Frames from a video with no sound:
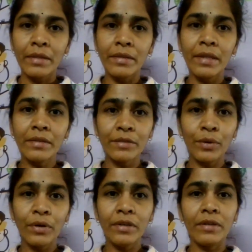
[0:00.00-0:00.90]
This
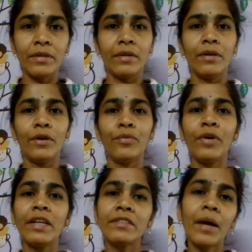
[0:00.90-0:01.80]
could,
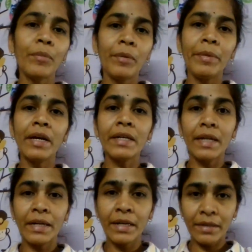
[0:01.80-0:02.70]
for example, be a
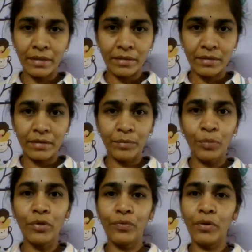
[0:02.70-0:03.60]
credit
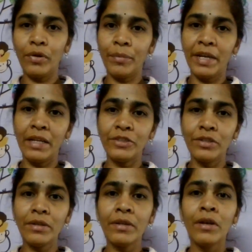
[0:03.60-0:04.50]
portfolio
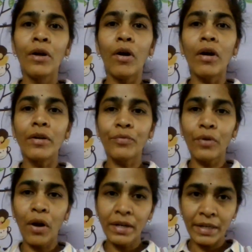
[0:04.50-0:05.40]
manager or a
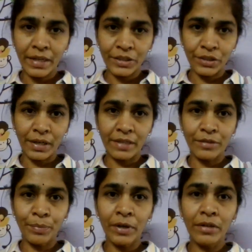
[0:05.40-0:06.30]
fraud detection
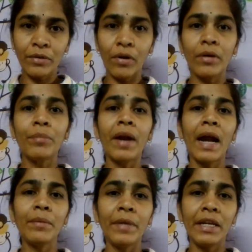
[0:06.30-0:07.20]
expert or a
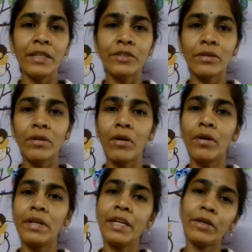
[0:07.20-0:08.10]
brand manager
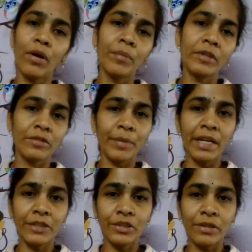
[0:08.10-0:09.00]
or e-commerce
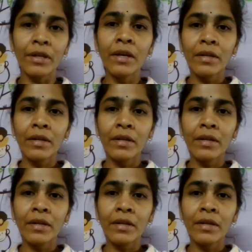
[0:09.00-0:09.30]
manager.